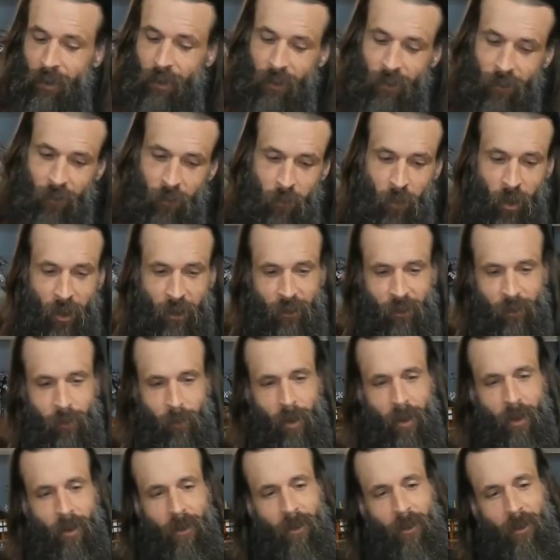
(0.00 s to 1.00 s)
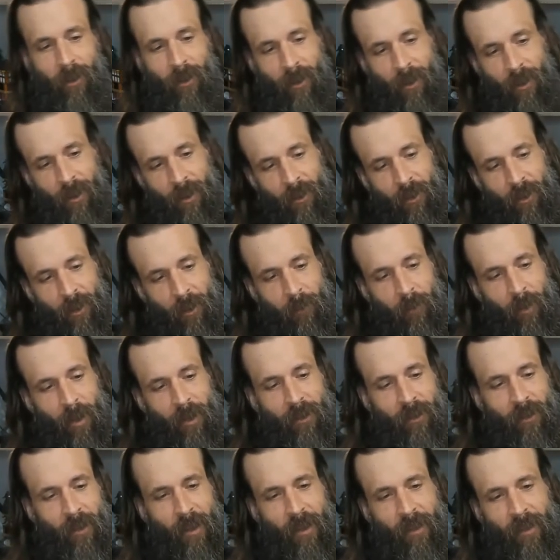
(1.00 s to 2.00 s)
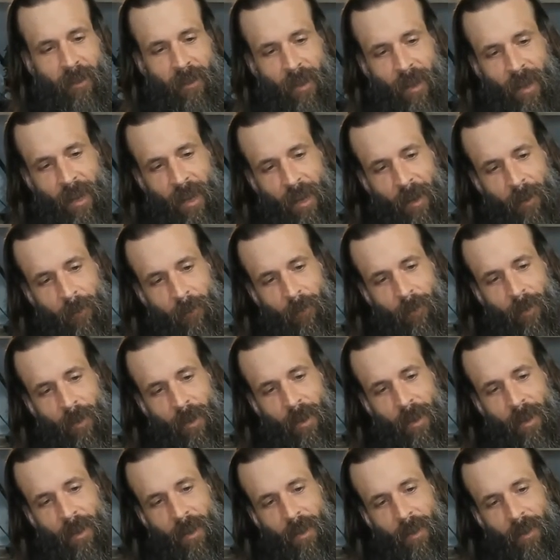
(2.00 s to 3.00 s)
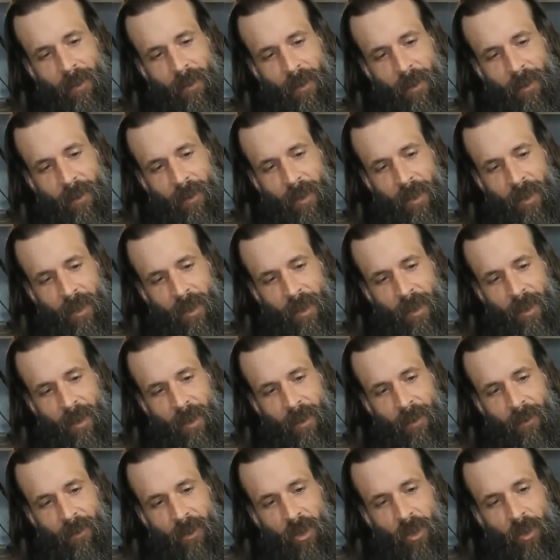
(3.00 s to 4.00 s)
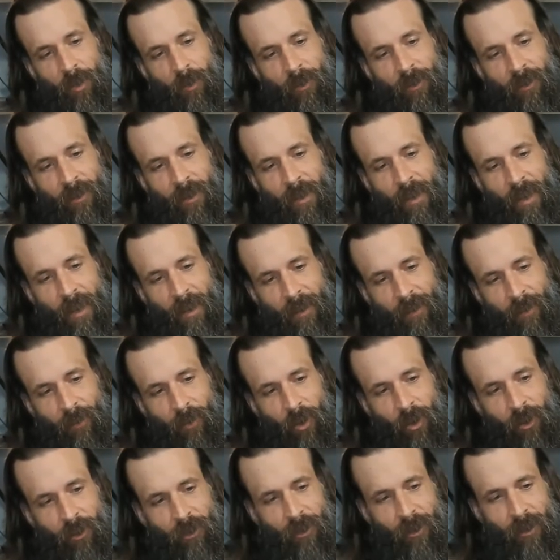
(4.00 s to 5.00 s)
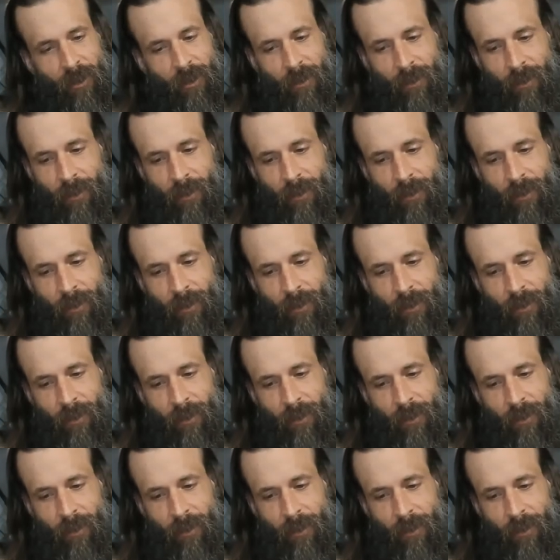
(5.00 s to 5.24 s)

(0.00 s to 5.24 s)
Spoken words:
Much smaller, took much less time than the UCS version.